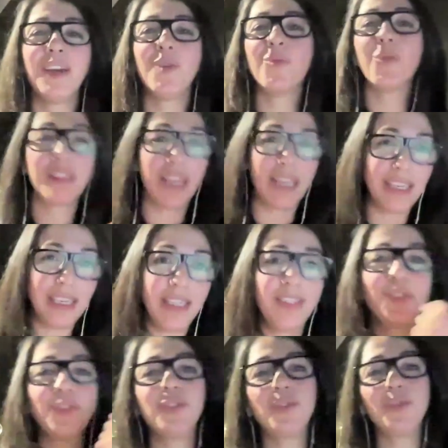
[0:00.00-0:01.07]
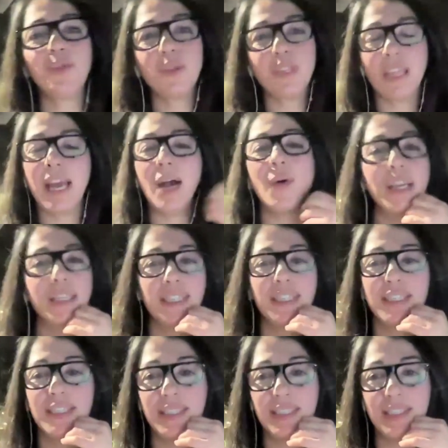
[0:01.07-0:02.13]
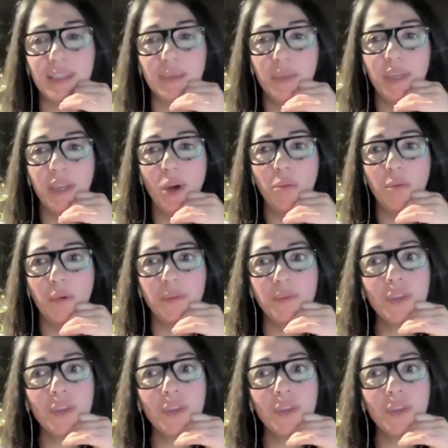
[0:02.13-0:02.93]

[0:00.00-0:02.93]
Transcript: what they need to do and how I can assist them and help them.